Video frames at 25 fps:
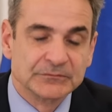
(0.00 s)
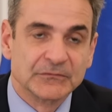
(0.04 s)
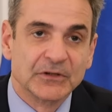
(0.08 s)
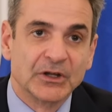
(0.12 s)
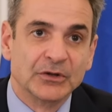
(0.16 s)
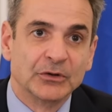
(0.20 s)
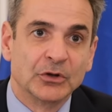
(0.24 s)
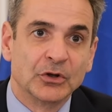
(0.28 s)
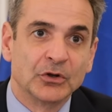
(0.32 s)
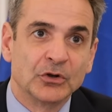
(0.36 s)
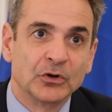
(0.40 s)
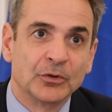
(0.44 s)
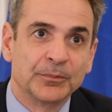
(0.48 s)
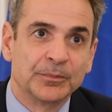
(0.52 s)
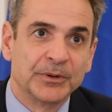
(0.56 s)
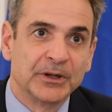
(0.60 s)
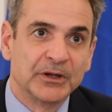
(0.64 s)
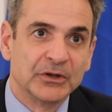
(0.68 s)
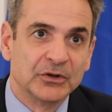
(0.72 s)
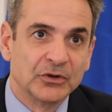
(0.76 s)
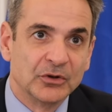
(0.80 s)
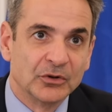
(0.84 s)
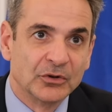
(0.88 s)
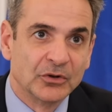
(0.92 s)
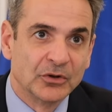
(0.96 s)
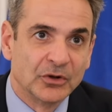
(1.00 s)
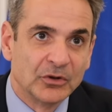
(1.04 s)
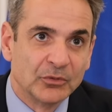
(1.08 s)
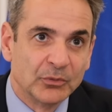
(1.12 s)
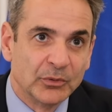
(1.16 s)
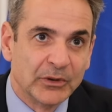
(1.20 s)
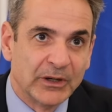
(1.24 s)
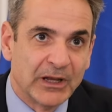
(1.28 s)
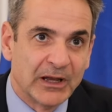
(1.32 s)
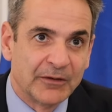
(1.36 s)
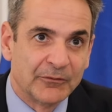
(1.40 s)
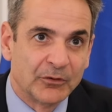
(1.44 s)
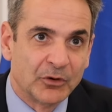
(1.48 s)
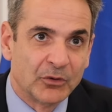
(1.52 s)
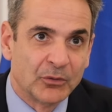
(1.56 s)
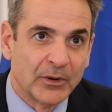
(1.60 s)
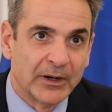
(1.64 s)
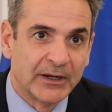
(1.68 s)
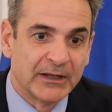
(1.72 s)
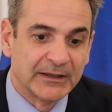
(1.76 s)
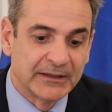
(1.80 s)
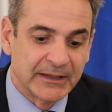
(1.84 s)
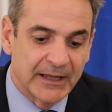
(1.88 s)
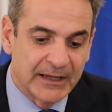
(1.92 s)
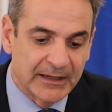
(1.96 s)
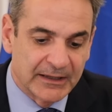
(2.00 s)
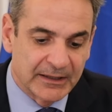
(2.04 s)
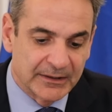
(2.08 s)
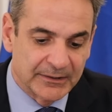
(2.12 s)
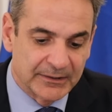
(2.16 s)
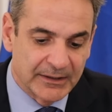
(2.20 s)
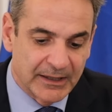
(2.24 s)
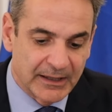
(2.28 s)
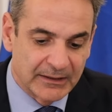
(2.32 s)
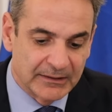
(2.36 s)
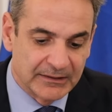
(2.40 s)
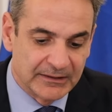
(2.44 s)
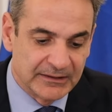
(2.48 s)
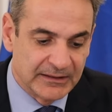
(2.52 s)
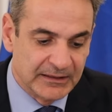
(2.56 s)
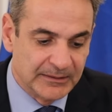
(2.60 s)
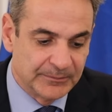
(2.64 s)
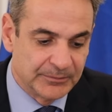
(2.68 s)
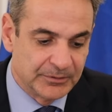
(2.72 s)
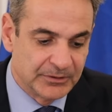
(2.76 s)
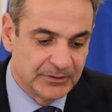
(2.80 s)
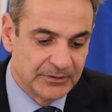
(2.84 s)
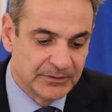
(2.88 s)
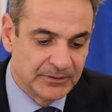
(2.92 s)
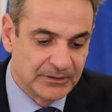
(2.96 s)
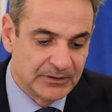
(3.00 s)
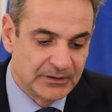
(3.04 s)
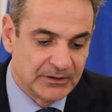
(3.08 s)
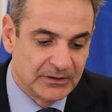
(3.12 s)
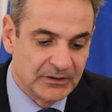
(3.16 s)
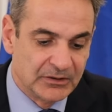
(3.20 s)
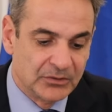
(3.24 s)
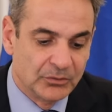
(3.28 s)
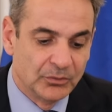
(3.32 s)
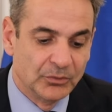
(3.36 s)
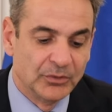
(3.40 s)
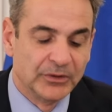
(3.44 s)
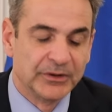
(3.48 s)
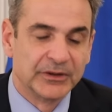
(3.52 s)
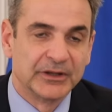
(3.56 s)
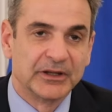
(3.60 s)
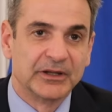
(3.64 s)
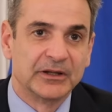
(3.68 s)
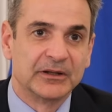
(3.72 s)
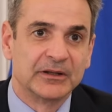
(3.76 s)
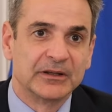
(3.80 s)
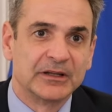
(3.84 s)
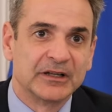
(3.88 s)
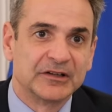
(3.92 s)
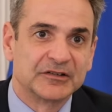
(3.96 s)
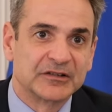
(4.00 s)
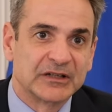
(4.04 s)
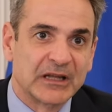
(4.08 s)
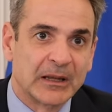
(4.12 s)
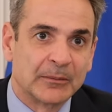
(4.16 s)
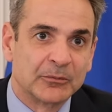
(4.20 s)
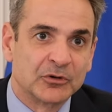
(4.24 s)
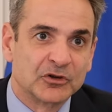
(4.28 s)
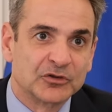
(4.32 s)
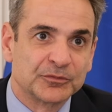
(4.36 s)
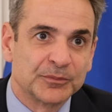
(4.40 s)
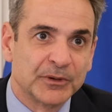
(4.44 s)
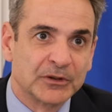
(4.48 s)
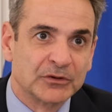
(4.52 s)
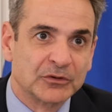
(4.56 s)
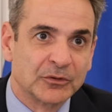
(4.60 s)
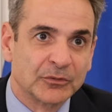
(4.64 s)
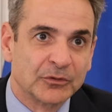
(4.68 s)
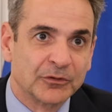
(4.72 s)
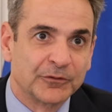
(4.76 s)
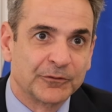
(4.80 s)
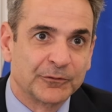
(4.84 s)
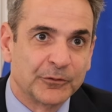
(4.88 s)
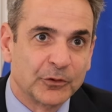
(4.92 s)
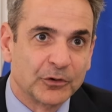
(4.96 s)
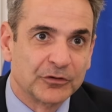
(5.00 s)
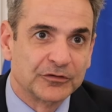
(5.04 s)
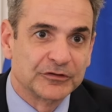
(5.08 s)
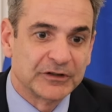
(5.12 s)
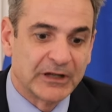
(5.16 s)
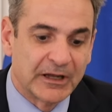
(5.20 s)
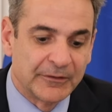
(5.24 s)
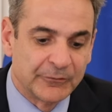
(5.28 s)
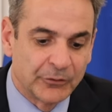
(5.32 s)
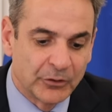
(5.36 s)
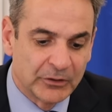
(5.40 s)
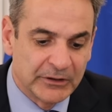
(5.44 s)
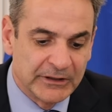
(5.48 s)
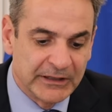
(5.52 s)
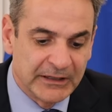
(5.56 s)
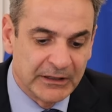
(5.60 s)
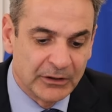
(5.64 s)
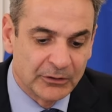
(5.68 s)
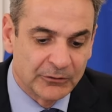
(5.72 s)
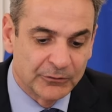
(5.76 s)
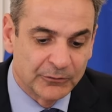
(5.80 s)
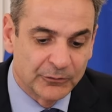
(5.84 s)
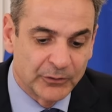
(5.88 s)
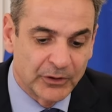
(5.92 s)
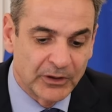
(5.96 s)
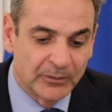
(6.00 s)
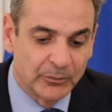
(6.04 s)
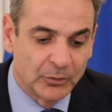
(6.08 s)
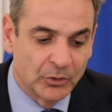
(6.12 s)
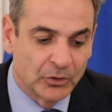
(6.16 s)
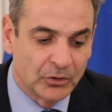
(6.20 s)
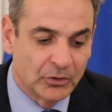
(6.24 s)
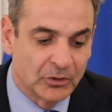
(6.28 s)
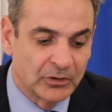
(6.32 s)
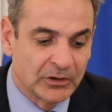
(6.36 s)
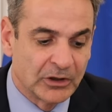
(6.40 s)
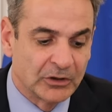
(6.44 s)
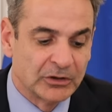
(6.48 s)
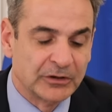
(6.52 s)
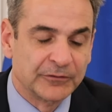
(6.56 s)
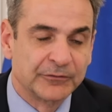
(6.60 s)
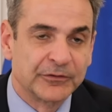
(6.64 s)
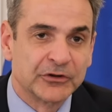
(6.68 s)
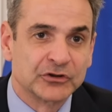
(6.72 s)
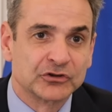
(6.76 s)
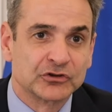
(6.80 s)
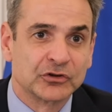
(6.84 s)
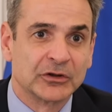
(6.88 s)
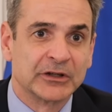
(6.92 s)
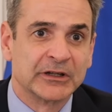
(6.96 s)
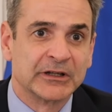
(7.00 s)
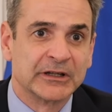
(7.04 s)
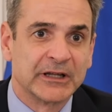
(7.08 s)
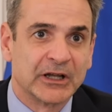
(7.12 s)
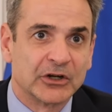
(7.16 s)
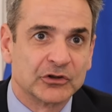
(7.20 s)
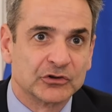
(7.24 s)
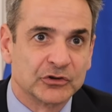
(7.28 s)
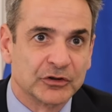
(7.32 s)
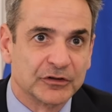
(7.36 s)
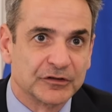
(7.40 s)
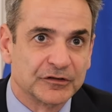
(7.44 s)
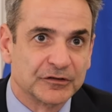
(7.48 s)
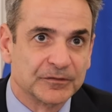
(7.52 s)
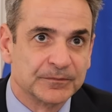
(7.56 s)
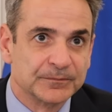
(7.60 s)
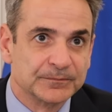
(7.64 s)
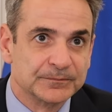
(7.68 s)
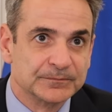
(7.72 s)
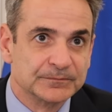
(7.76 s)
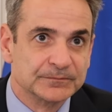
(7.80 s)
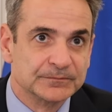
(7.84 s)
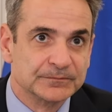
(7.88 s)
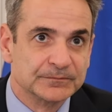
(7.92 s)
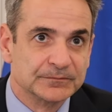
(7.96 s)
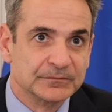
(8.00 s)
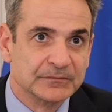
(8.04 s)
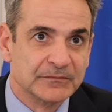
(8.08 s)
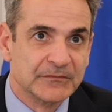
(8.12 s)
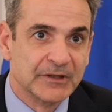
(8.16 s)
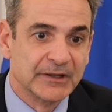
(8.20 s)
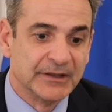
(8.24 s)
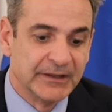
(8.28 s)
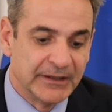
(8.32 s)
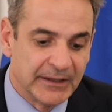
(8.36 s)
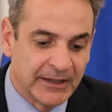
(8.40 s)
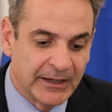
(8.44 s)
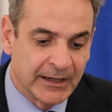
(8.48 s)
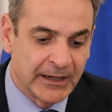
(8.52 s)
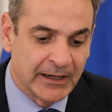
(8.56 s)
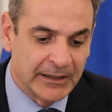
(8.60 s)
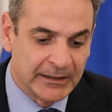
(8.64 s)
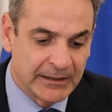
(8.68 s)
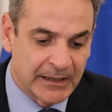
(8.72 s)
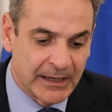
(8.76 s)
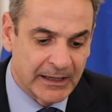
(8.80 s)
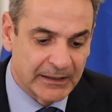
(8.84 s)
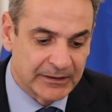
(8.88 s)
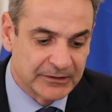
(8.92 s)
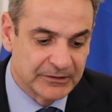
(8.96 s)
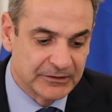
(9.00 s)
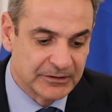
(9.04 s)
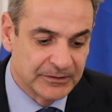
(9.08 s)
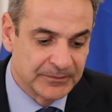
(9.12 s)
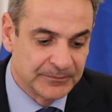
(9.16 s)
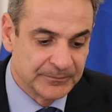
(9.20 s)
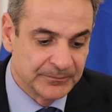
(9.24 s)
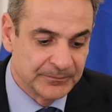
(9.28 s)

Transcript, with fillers: In the European Union, we have already taken that leap with the establishment of the first ever legal framework on artificial intelligence, the AI Act.